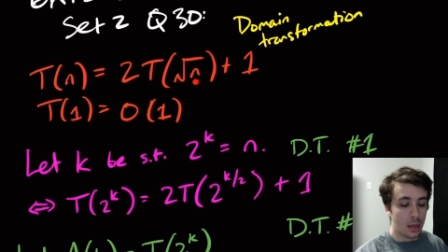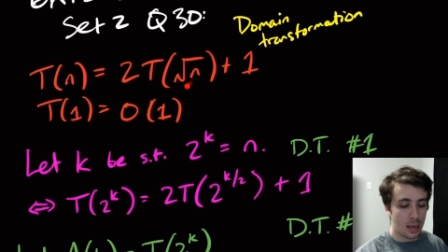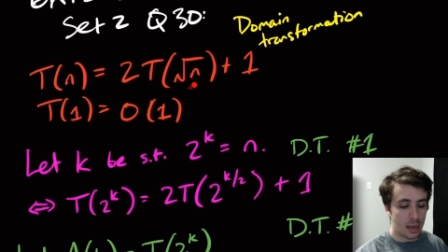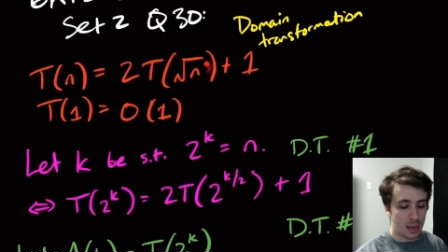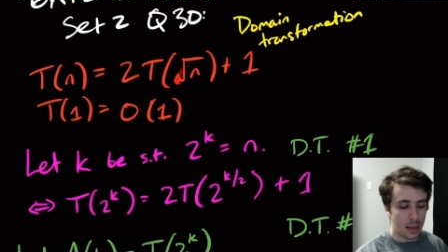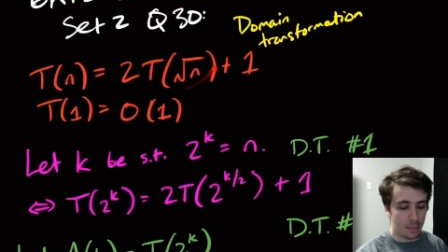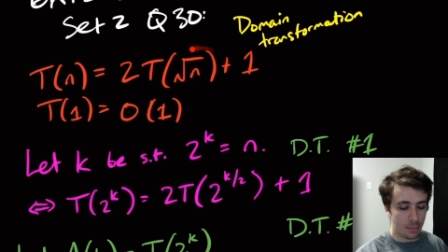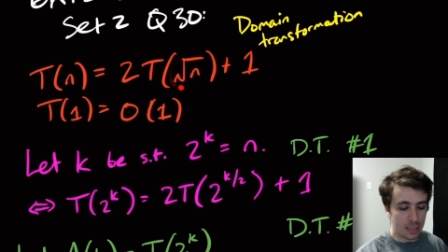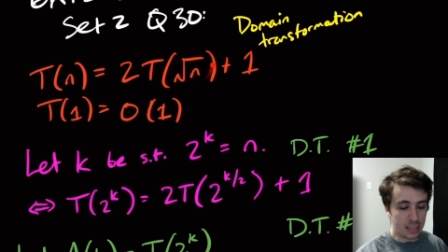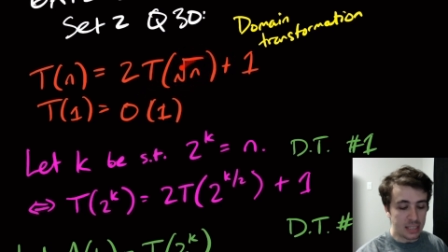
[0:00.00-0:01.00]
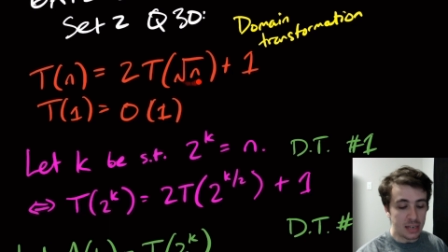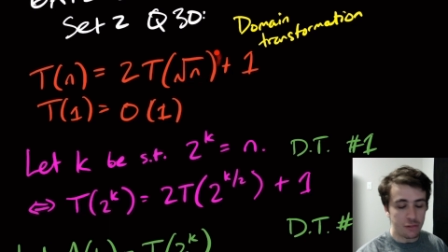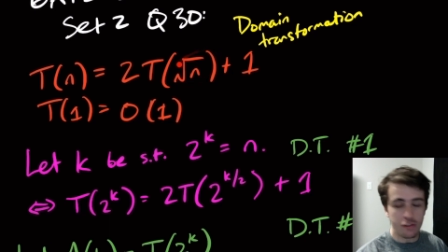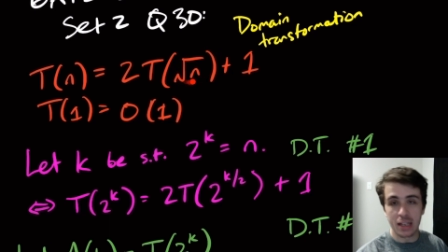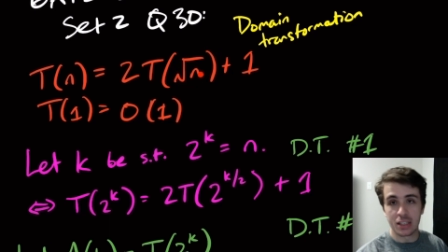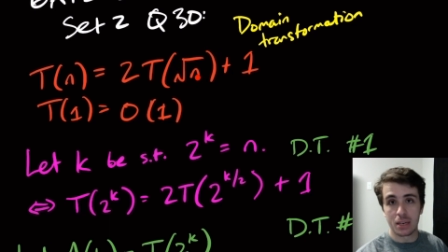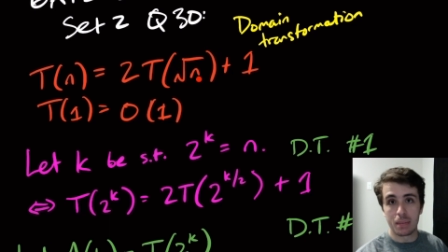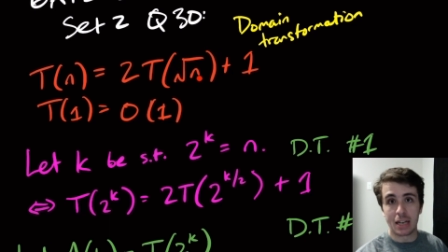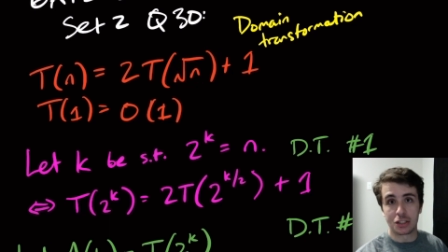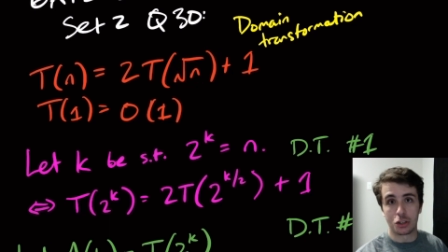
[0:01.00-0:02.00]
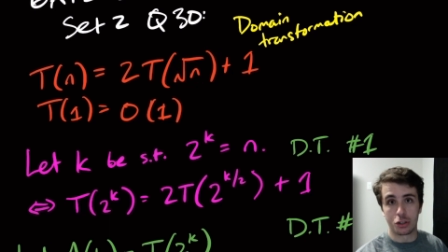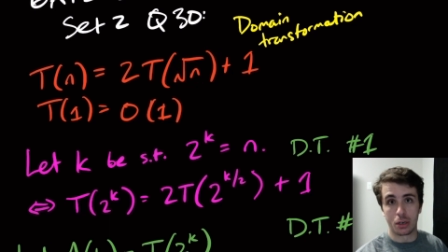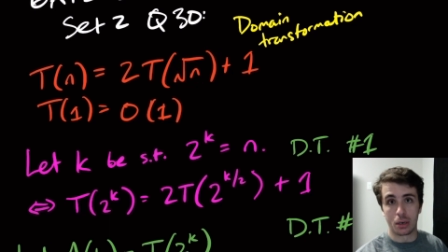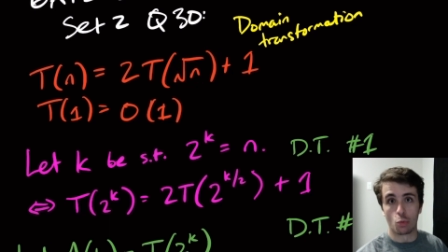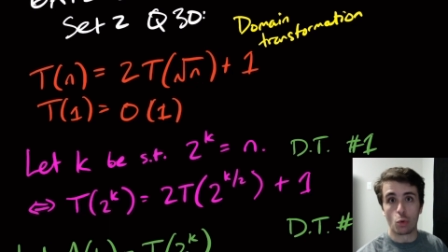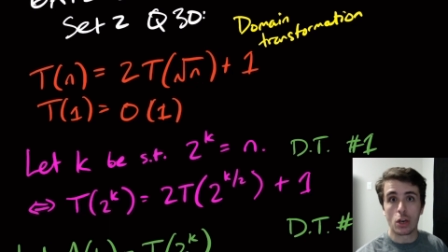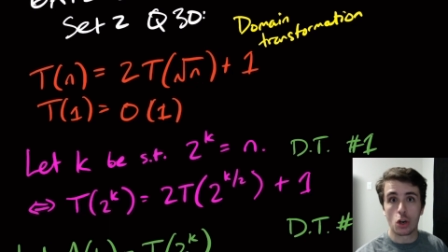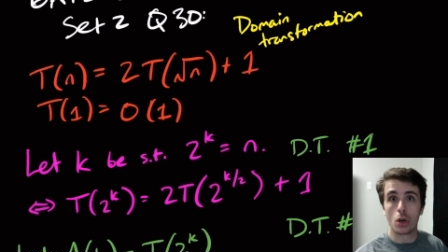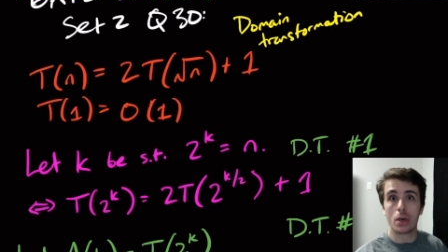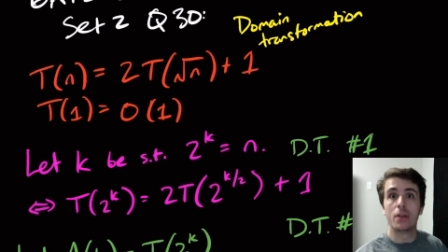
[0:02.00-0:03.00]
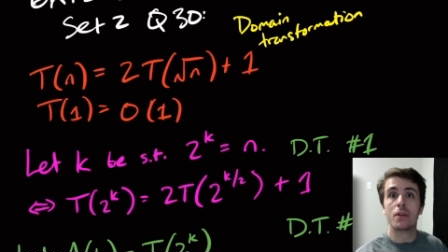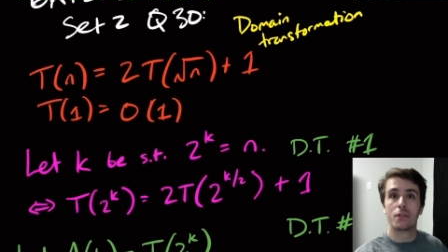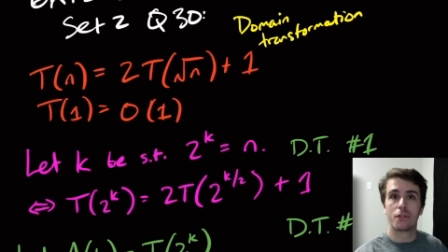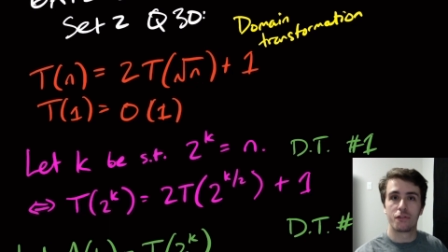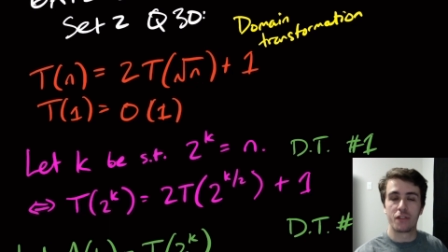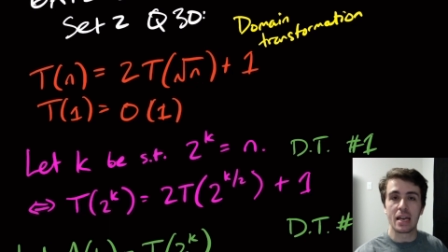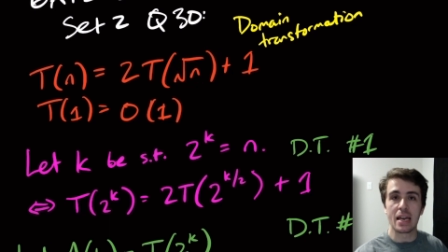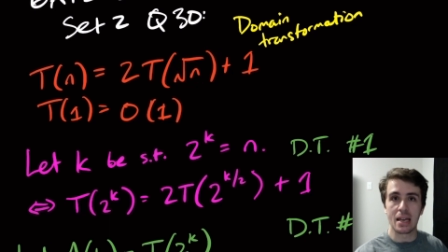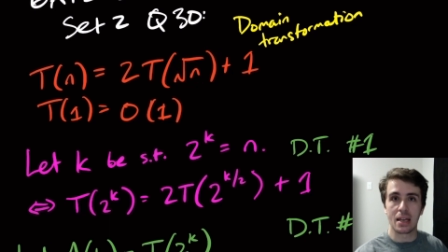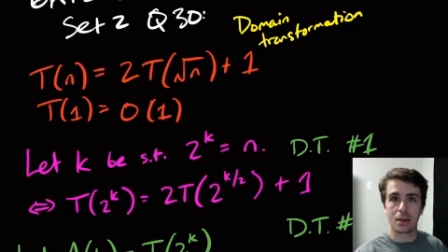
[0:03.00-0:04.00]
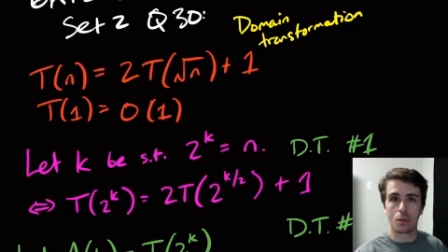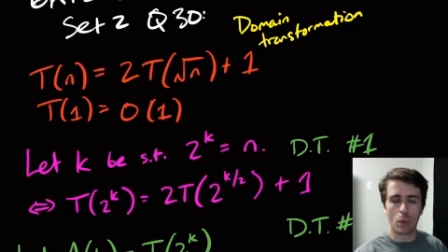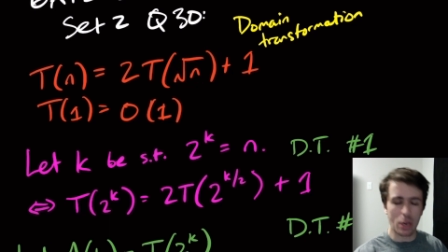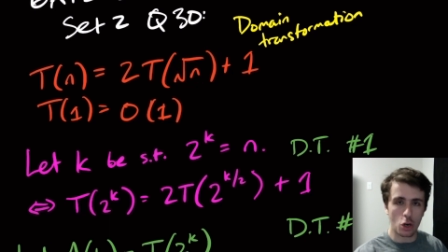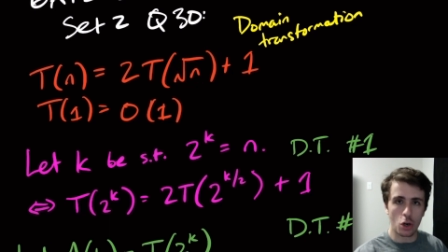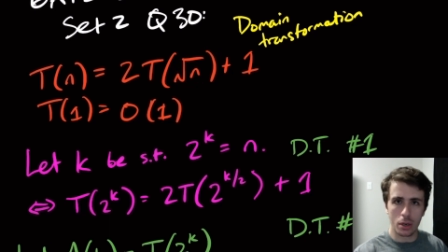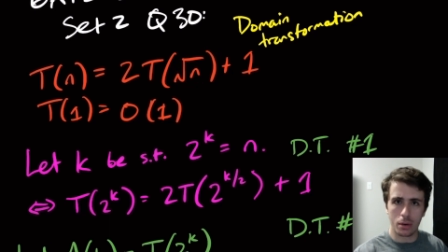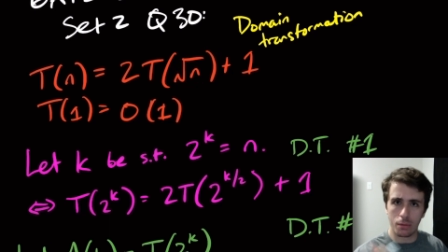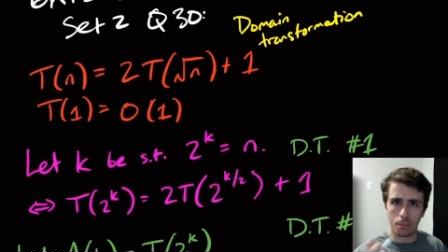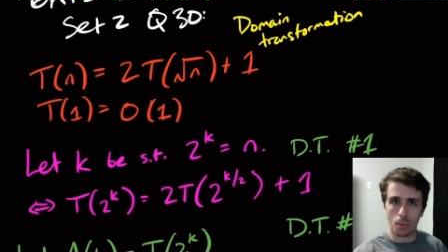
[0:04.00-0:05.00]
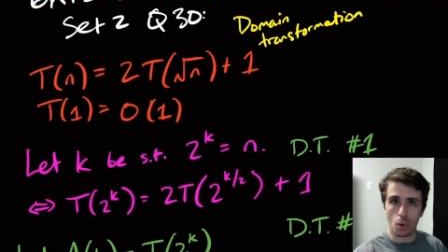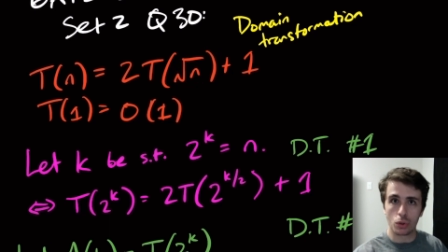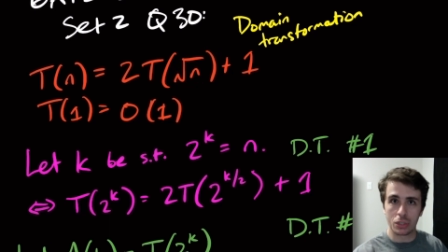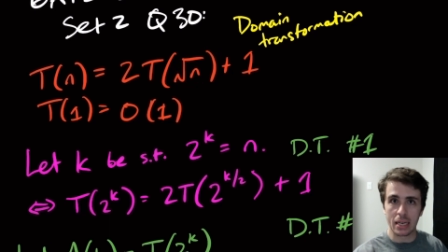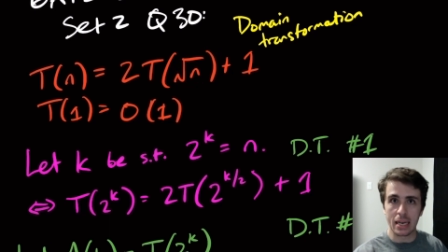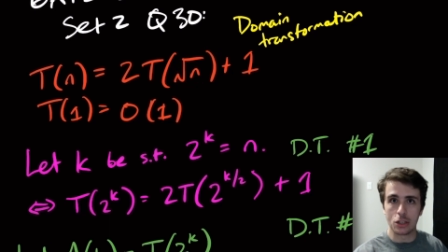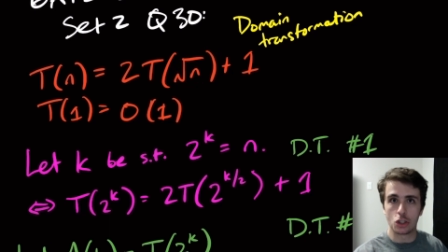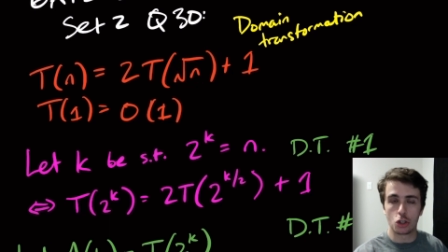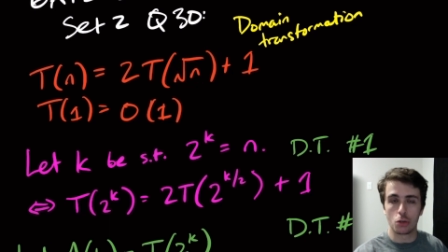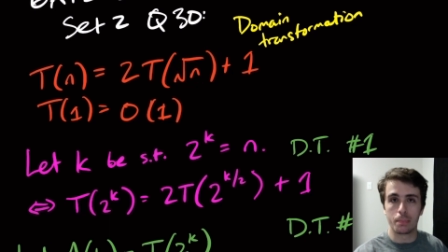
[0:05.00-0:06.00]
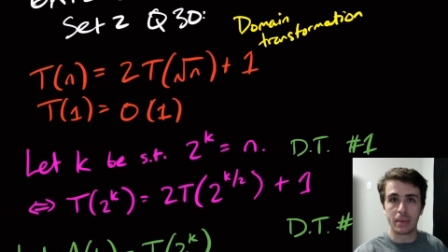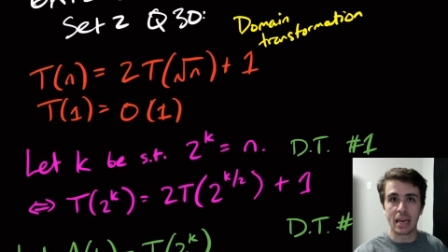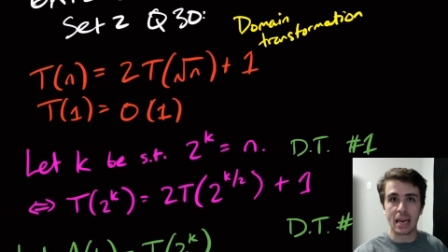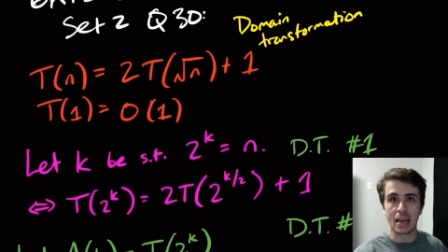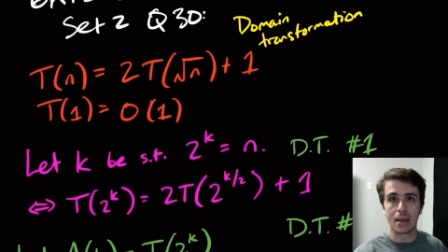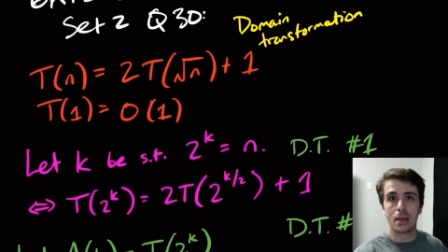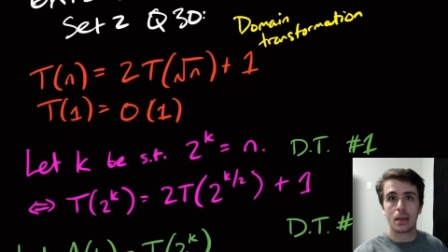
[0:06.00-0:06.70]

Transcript: um, that didn't fit into the master theorem, we could fit, uh, we could mold it into being